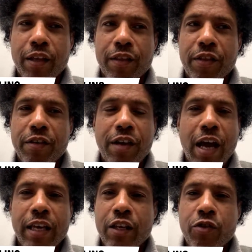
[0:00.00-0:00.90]
they're
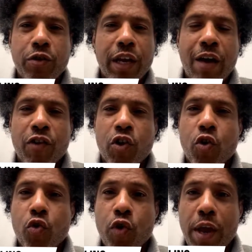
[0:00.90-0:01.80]
not, you can have a
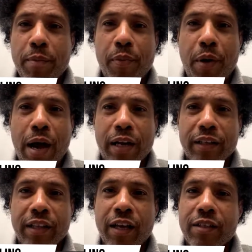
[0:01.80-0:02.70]
great product.
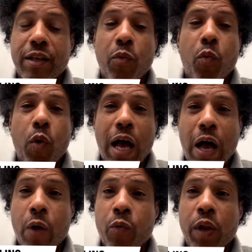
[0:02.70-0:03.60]
They can say,
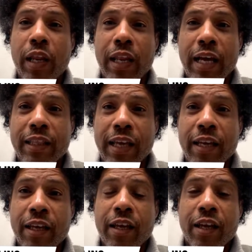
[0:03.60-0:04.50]
wow, I really like that.
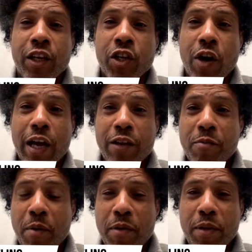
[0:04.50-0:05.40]
I can
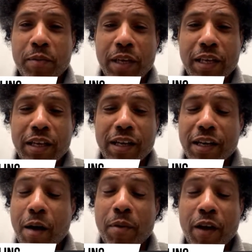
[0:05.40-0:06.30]
remember them, a
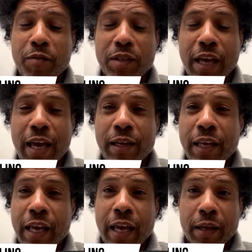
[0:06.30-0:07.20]
couple of them saying,
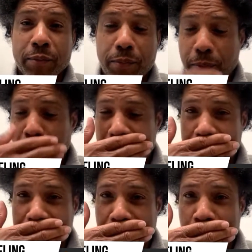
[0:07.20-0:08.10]

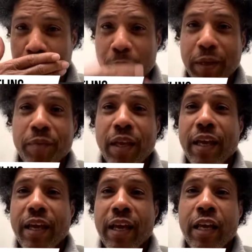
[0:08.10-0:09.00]
excuse me,
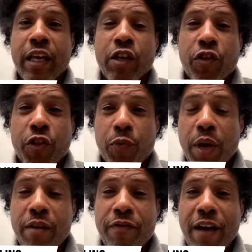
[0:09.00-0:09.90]
and in
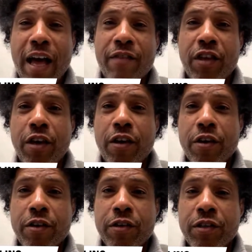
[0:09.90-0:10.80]
3 to 5
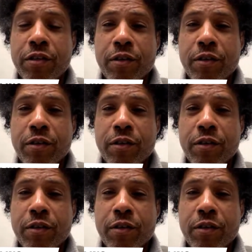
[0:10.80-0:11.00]
years,